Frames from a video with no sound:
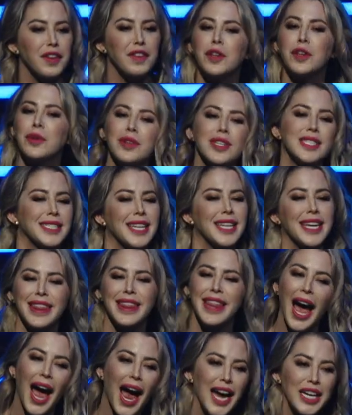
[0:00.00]
If you just
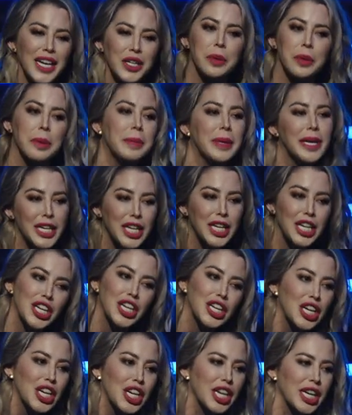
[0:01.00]
did that, you would be
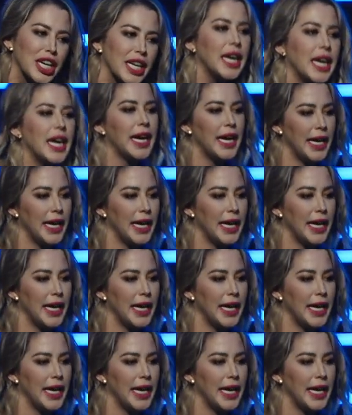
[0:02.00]
cured.